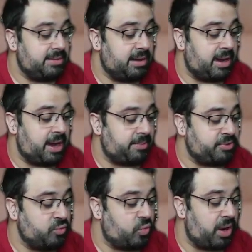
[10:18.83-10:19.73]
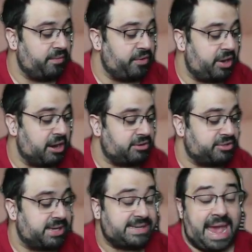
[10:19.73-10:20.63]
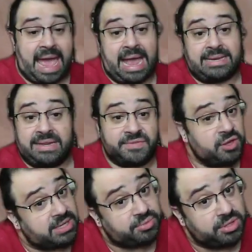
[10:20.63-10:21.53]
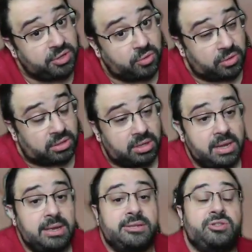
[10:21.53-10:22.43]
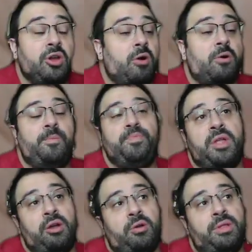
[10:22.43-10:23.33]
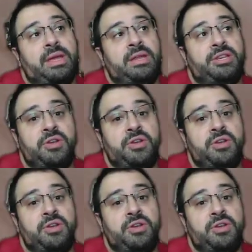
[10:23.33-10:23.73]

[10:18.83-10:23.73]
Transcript: up to one of your characters as active. So that's really cool. So not only do you